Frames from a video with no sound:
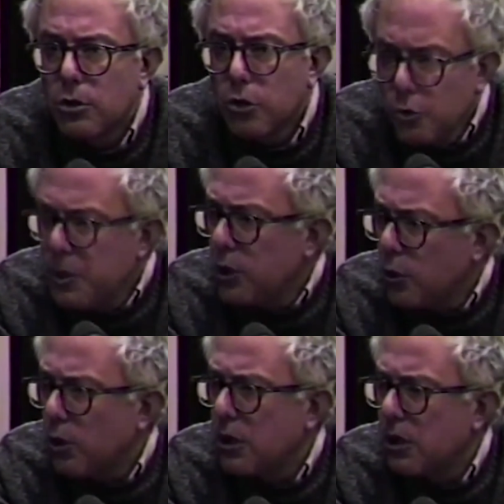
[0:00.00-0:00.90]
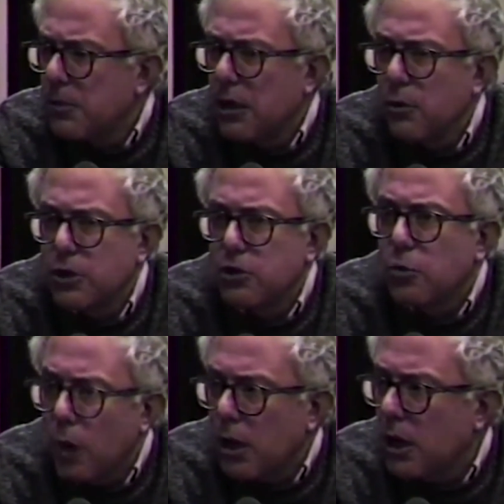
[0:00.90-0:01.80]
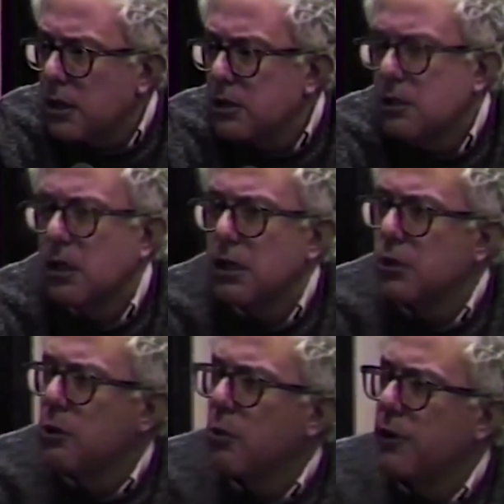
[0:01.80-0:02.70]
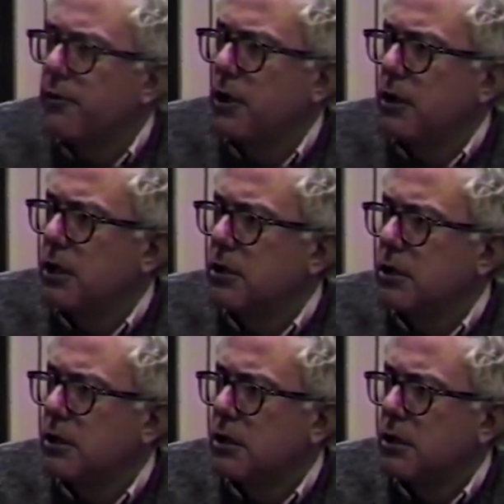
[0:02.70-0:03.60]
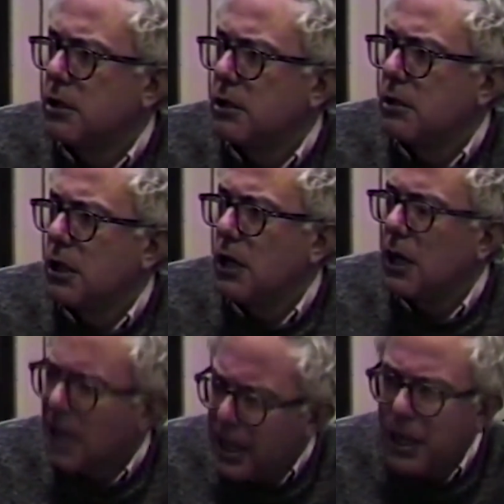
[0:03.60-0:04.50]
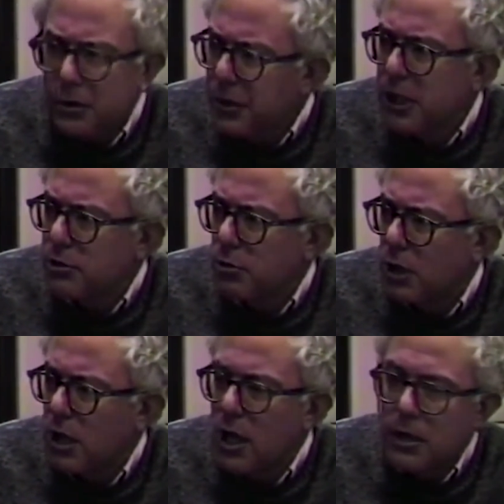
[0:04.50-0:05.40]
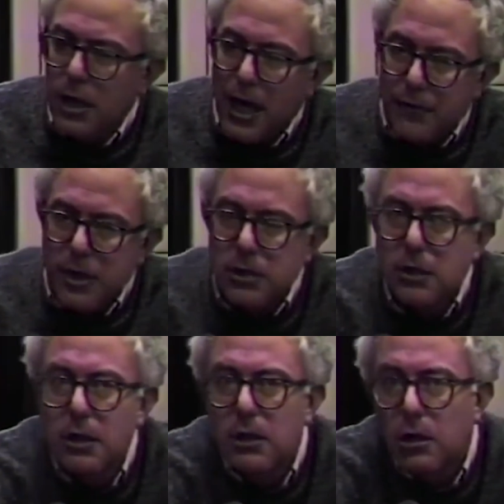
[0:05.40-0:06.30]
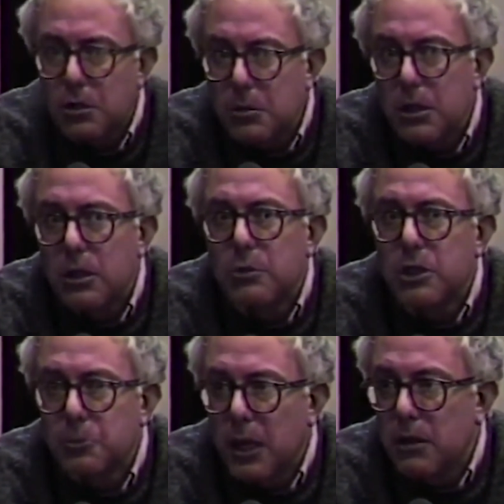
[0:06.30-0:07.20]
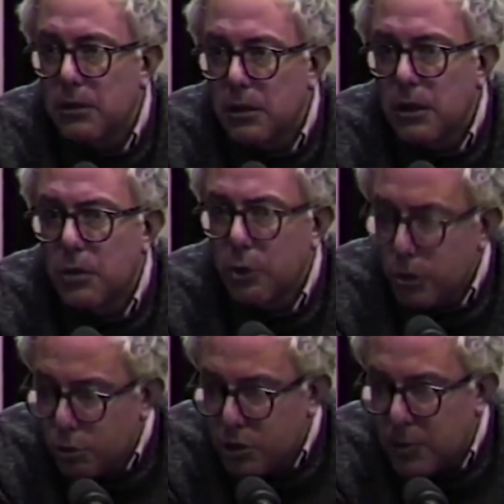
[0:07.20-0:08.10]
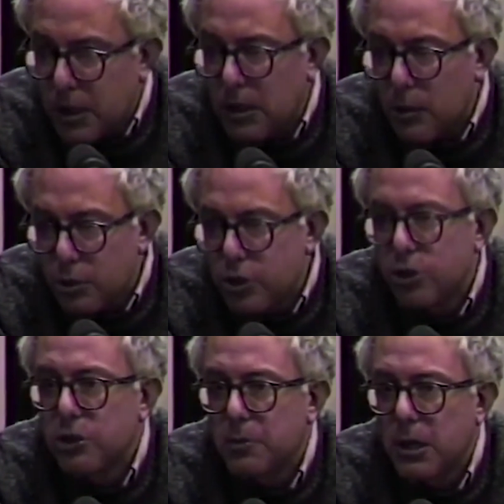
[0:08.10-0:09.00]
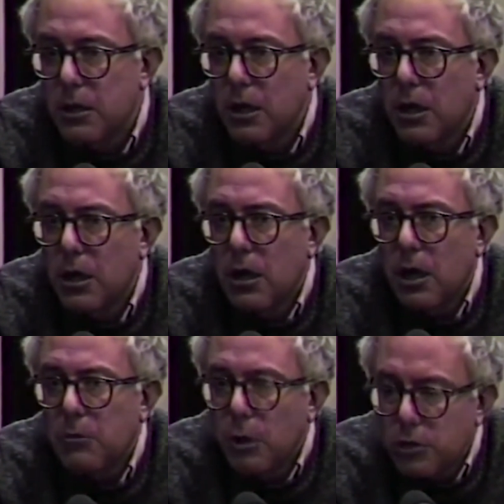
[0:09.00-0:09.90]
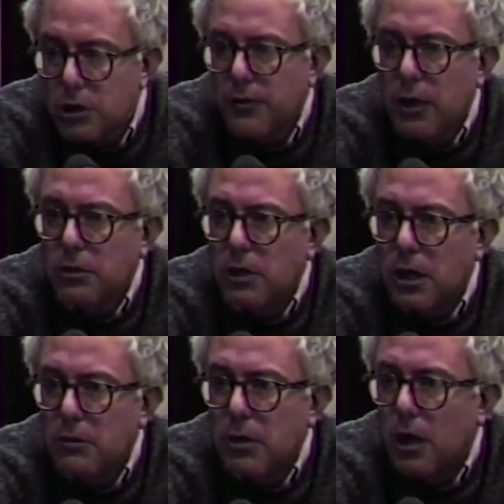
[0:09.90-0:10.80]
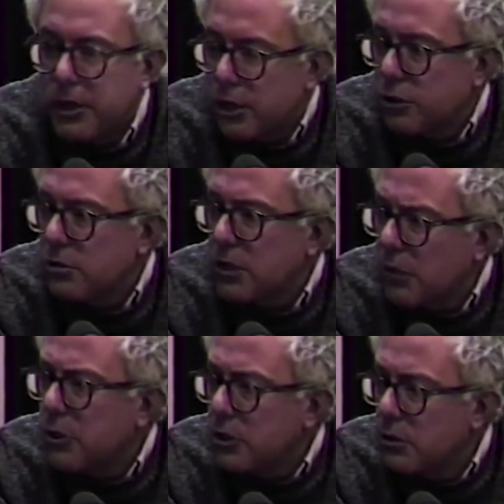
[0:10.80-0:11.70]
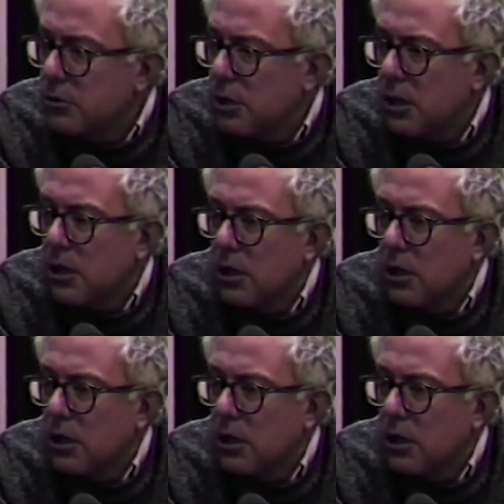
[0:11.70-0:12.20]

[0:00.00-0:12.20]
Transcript: to be talking about questions. What kind of society do we want for our kids? Okay, and I don't think it's wrong. Now, obviously, ultimately, we do spend, and we should spend most of our time on issues that we do